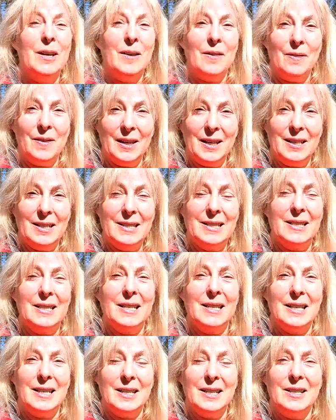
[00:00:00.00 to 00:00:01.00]
This
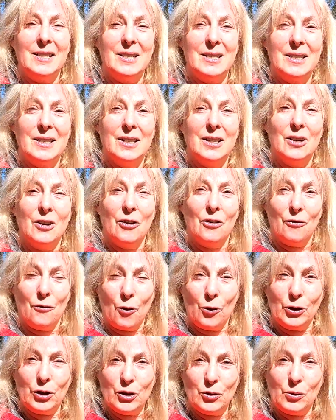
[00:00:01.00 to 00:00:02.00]
is
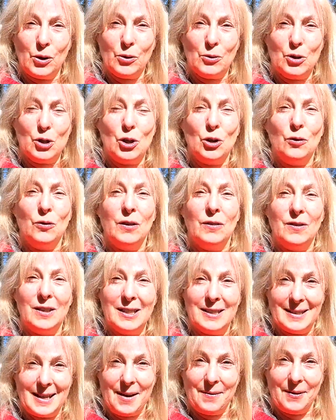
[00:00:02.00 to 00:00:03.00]
Forest Road
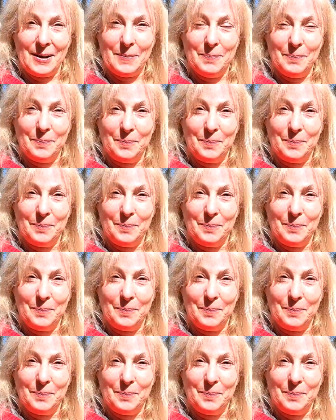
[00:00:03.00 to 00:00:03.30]
257.